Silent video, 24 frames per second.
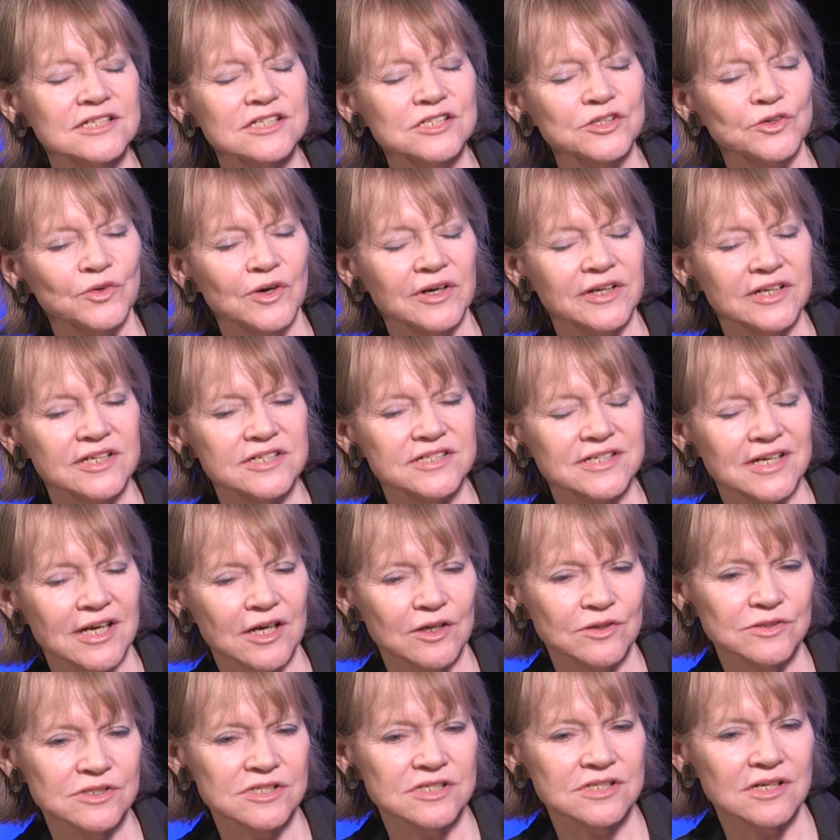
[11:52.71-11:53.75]
Is there any
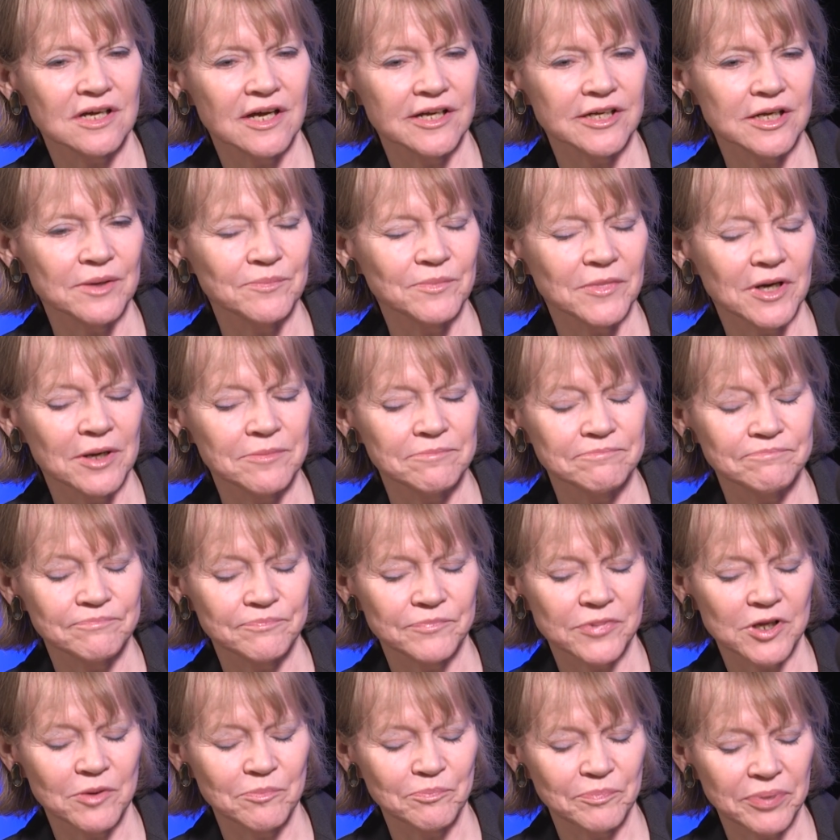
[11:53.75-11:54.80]
downside? I'm, I'm
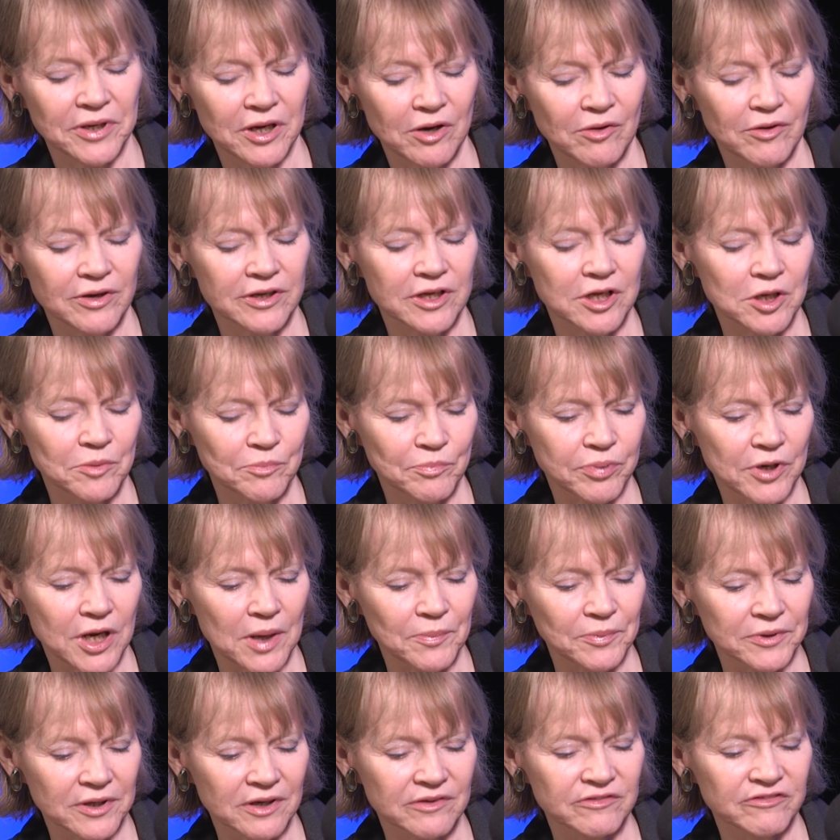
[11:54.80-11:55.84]
comparing him
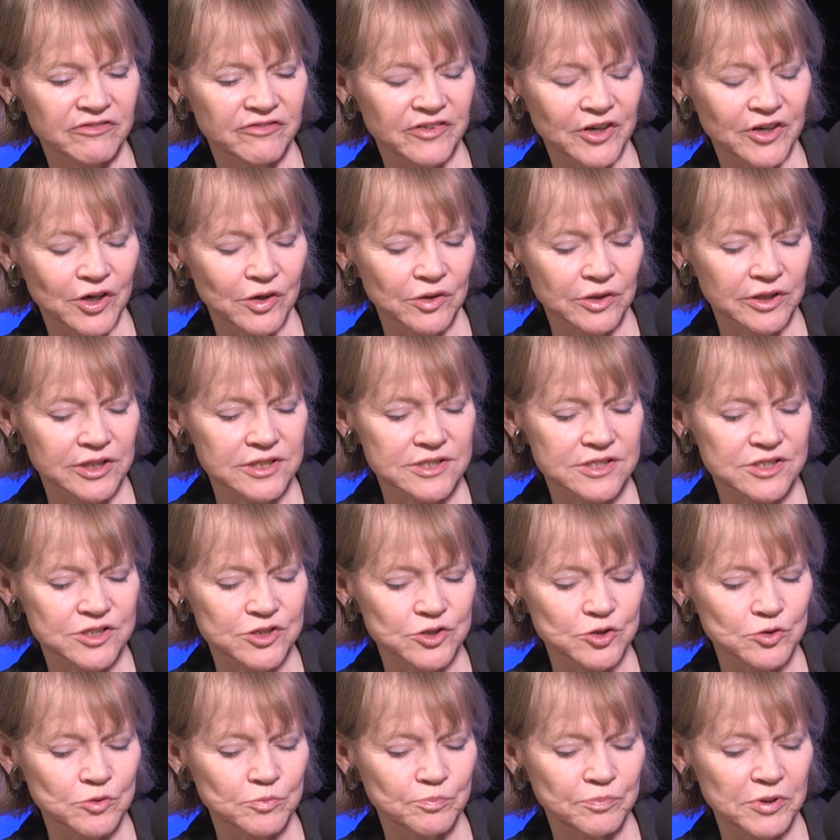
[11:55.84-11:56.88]
probably unfairly
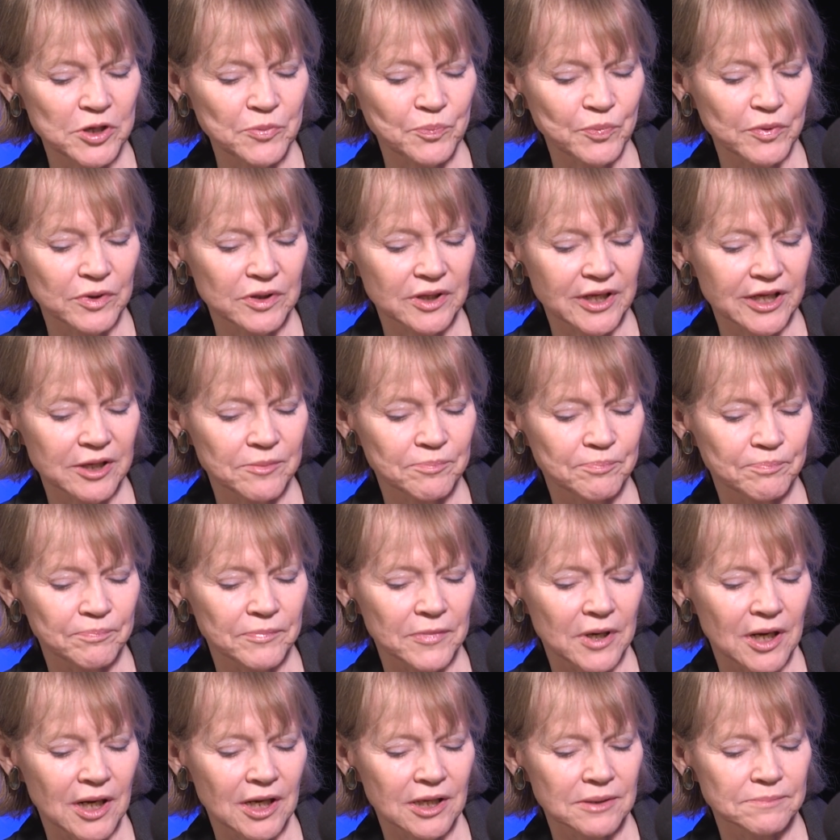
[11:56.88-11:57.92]
to people like
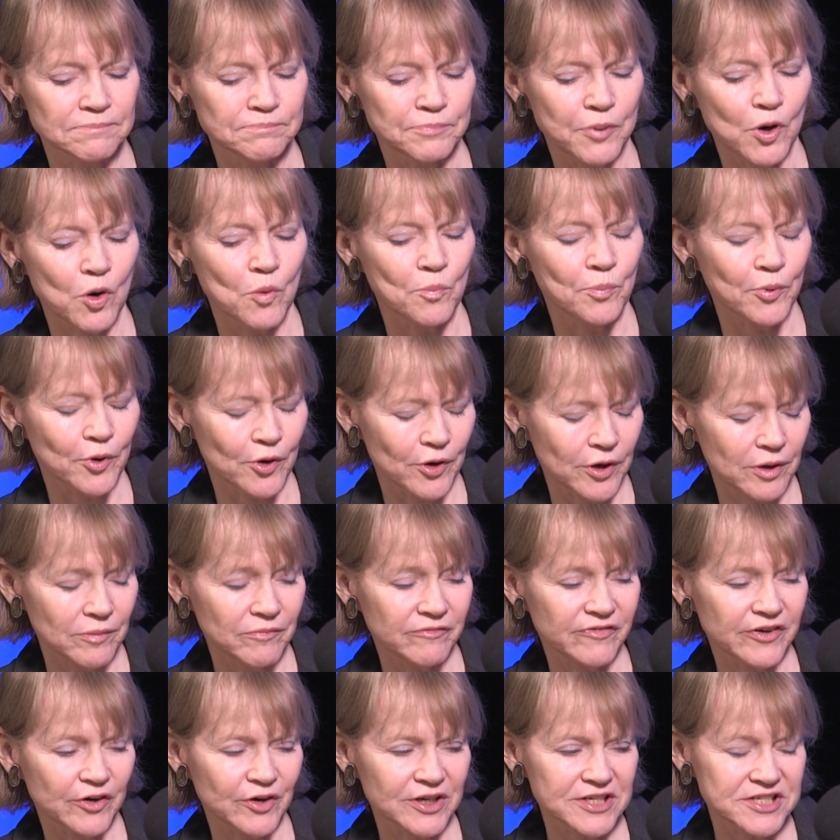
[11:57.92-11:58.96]
uh, Bo
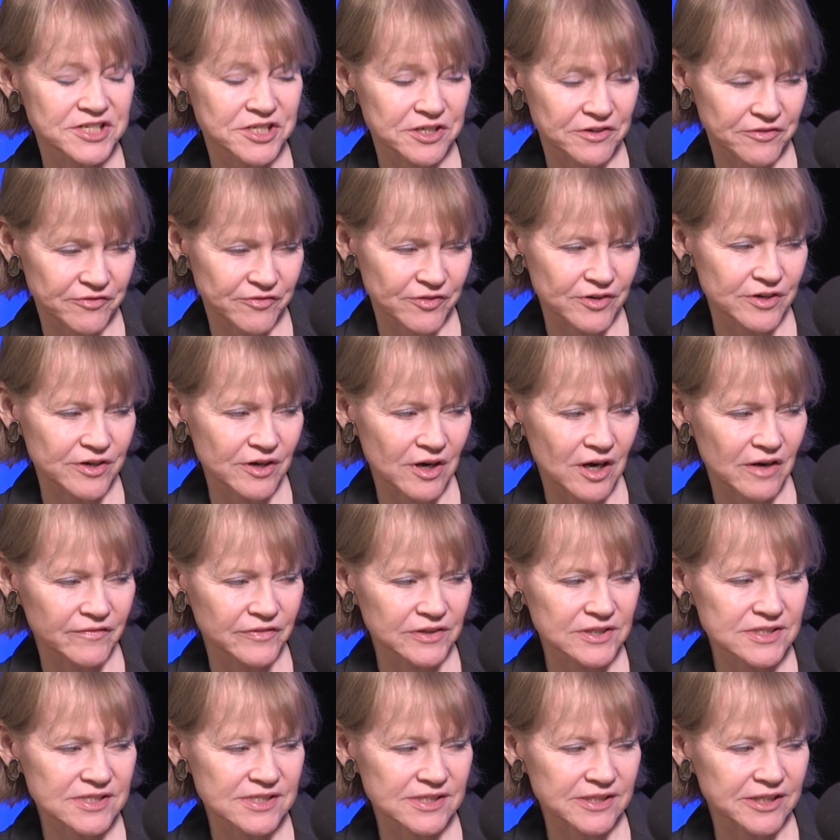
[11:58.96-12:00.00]
Burnham, very different,
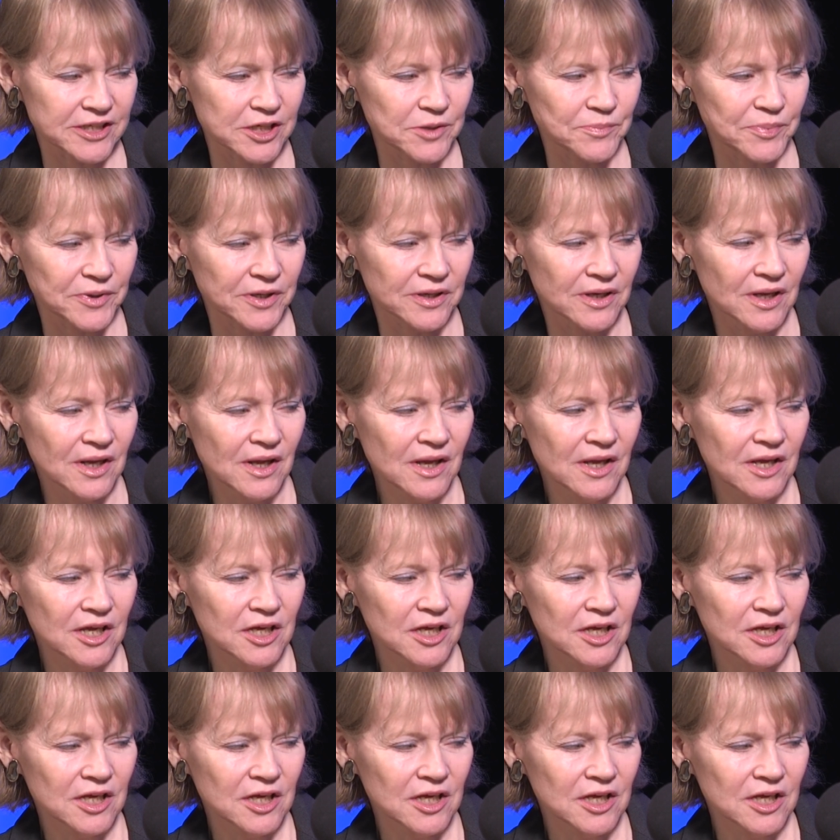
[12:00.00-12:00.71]
obviously, but